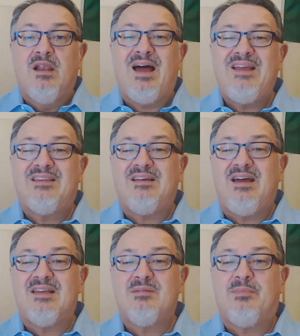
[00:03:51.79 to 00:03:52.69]
Light
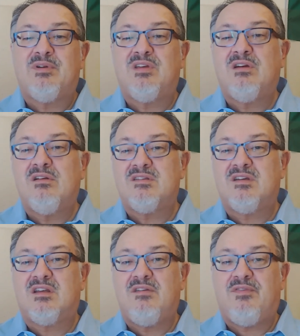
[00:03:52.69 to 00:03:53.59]
has a particular
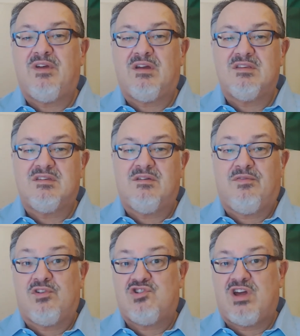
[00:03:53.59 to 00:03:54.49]
significance
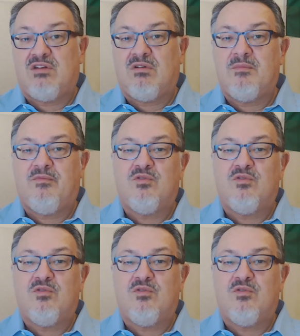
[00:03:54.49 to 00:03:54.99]
for Genoa,